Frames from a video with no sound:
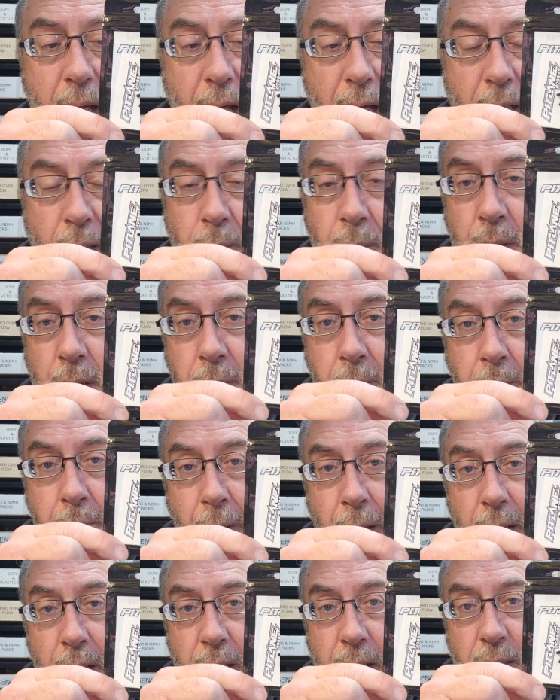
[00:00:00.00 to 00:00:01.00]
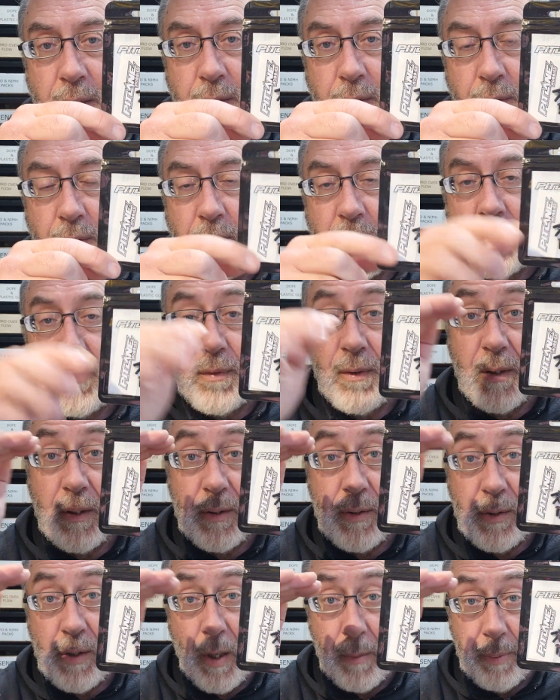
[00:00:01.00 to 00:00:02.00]
aluminium button head screws for the
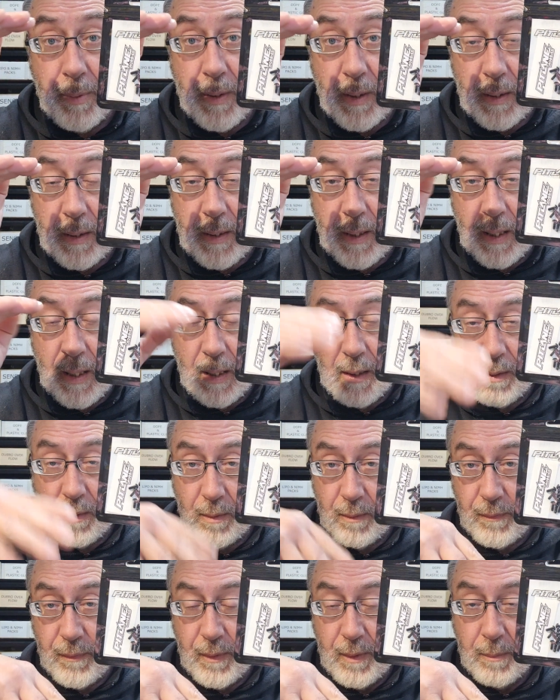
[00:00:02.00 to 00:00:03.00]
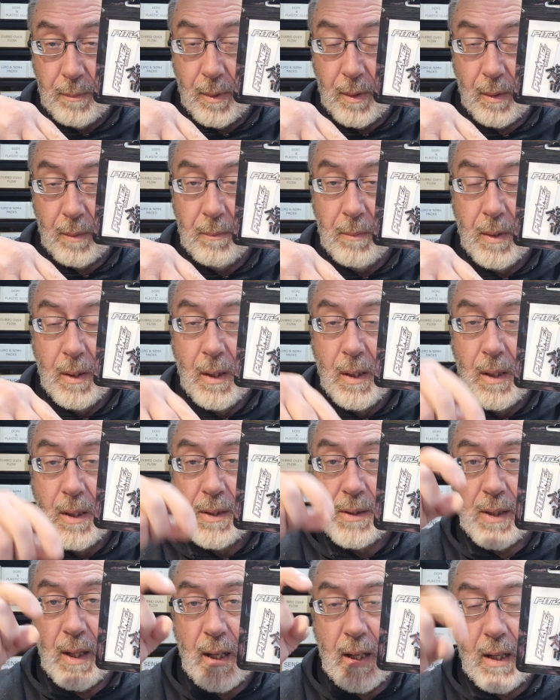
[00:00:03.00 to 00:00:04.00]
top of your car, not for the bottom.
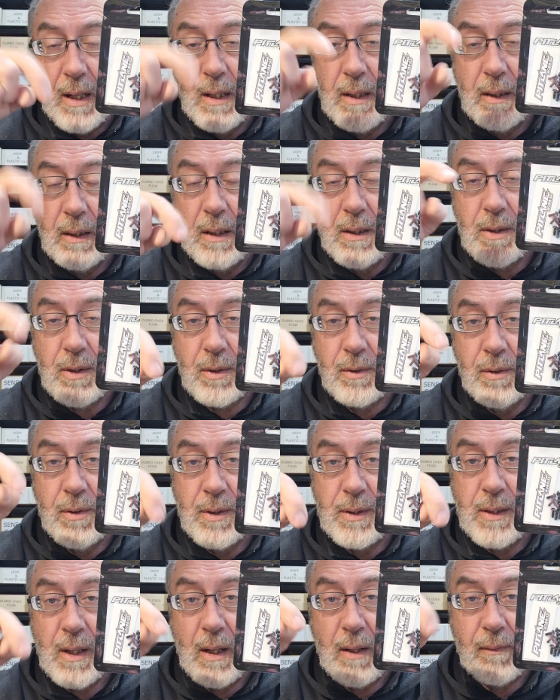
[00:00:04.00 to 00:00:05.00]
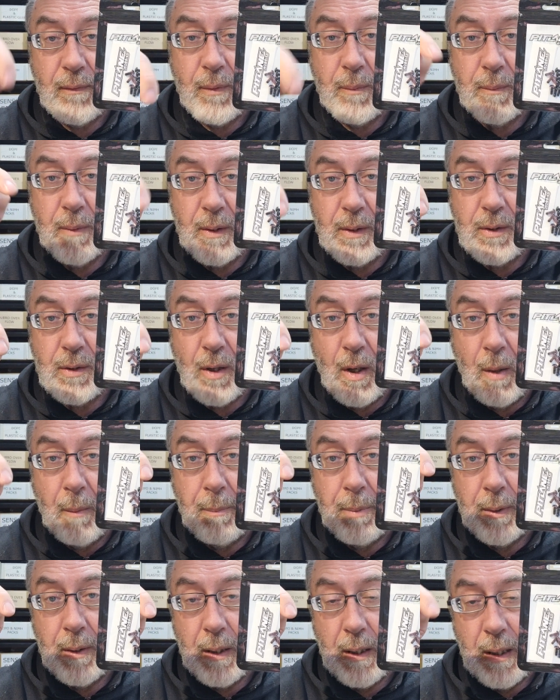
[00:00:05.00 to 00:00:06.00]
So anything that screws down from the
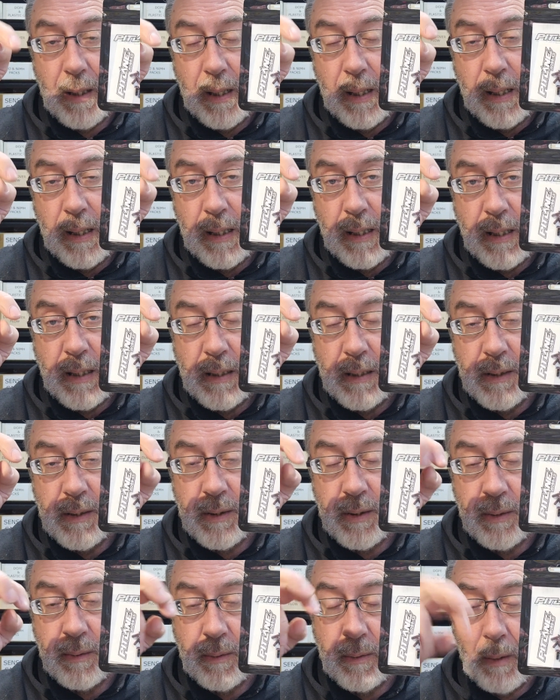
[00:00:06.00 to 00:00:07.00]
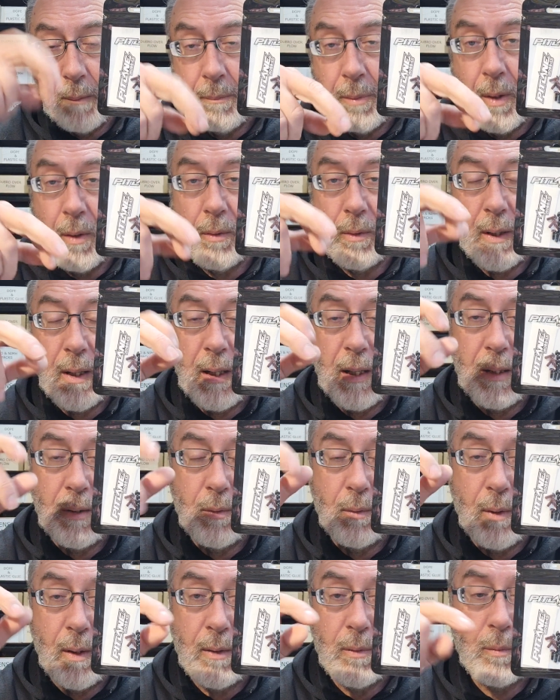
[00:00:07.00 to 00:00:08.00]
top into a bulkhead
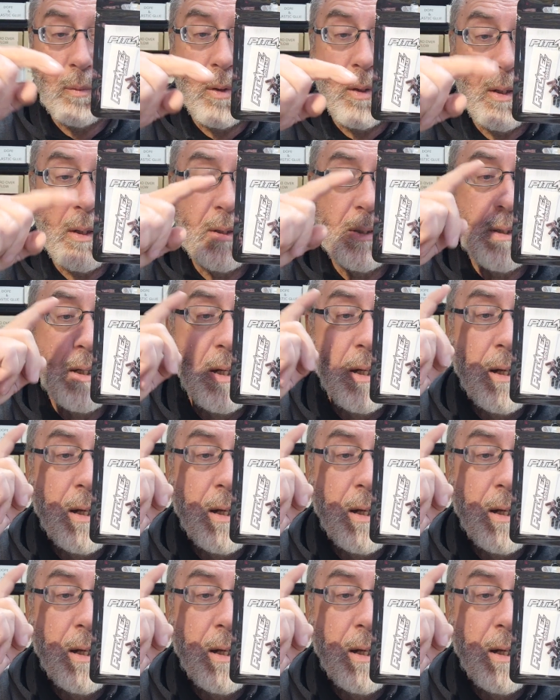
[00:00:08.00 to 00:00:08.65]
or otherwise,